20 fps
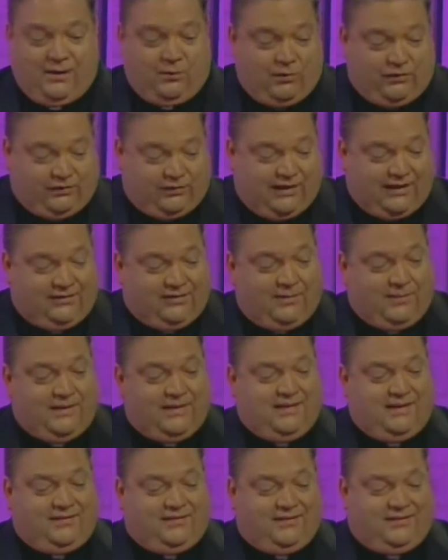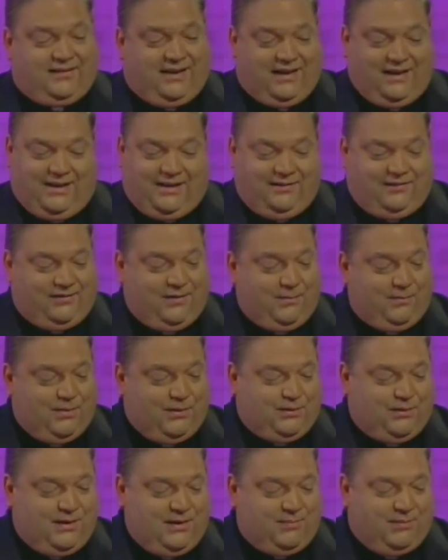And also, like, this is like a simple
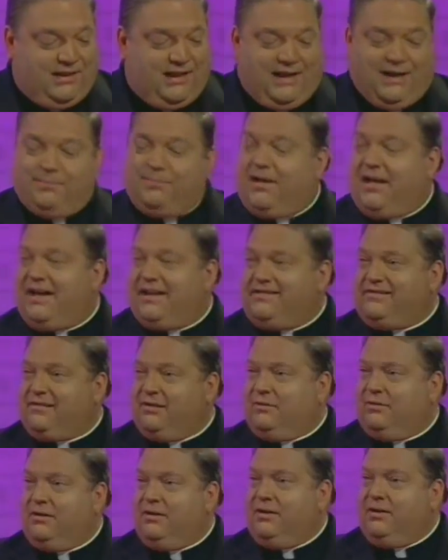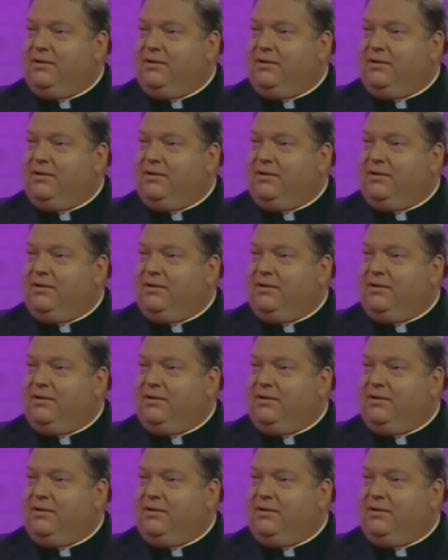thing, but like a poncho,